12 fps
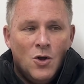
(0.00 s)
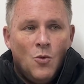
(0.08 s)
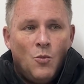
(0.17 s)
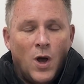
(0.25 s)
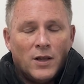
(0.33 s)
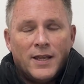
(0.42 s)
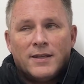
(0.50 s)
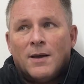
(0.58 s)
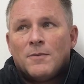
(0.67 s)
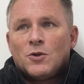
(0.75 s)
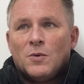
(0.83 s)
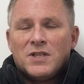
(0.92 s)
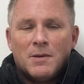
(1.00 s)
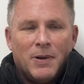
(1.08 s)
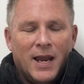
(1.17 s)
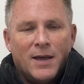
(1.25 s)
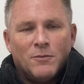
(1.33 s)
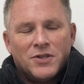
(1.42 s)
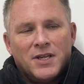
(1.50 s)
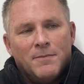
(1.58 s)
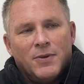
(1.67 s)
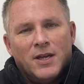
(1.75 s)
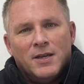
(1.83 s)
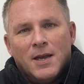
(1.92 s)
Well, that was always the plan, wasn't
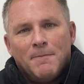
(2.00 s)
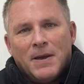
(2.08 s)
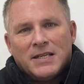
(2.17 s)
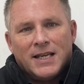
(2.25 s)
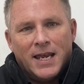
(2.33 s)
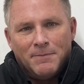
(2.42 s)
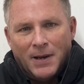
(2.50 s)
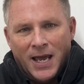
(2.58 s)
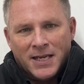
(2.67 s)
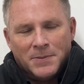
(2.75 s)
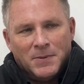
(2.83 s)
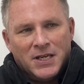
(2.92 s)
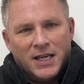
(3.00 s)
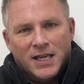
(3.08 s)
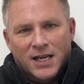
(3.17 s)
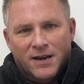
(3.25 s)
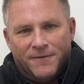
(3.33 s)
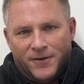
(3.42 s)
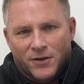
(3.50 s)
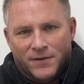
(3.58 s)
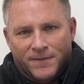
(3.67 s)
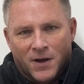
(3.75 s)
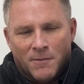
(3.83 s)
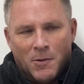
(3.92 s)
it? But yeah, best laid plans, particularly if you're the
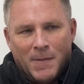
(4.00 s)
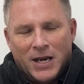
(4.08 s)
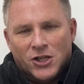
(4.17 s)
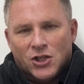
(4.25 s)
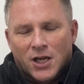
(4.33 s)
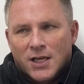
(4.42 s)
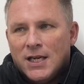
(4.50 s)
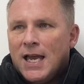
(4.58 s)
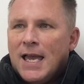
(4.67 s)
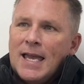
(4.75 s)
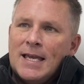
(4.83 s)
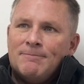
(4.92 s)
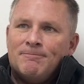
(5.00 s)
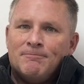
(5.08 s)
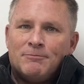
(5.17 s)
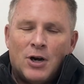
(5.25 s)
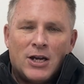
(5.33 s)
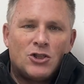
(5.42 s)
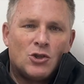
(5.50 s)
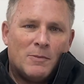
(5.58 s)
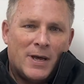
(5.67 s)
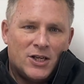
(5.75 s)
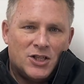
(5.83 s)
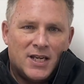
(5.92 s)
Farnborough manager. Bradshaw
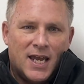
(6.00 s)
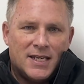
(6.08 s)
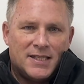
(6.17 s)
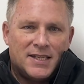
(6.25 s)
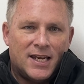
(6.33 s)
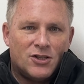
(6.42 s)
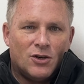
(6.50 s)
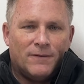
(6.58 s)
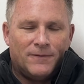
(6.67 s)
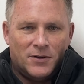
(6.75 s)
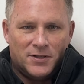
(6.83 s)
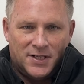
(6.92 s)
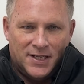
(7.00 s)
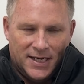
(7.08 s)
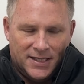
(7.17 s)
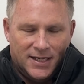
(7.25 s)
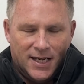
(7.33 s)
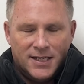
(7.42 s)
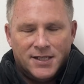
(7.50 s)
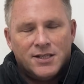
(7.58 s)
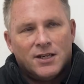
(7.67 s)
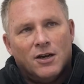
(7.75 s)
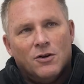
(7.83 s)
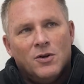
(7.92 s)
managed to get sent off on Saturday,
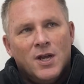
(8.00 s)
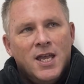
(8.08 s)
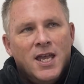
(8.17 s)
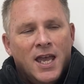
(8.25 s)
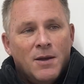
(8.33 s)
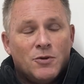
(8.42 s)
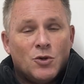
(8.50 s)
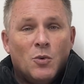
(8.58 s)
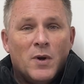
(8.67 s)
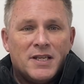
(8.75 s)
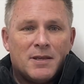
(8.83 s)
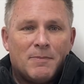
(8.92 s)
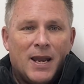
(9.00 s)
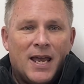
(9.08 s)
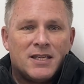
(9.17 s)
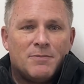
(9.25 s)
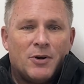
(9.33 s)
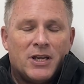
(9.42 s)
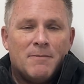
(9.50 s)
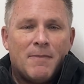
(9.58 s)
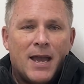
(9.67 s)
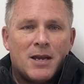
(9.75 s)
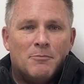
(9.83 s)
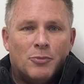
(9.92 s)
so it was always the plan to bring him
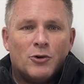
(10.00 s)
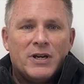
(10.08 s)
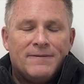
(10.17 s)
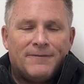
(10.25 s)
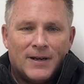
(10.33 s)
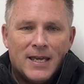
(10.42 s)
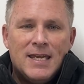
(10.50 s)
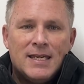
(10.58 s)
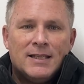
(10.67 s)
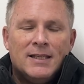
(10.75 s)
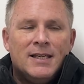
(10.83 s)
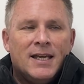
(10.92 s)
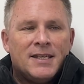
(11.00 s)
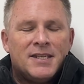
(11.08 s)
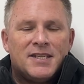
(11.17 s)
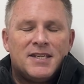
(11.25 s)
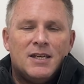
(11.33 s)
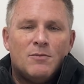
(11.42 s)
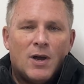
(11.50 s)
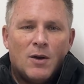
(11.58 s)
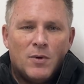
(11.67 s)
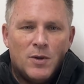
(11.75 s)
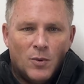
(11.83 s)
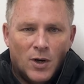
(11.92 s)
back briefly and to see
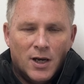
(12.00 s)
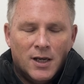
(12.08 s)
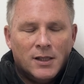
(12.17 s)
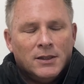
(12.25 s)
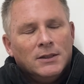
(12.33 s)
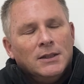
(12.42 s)
where we were.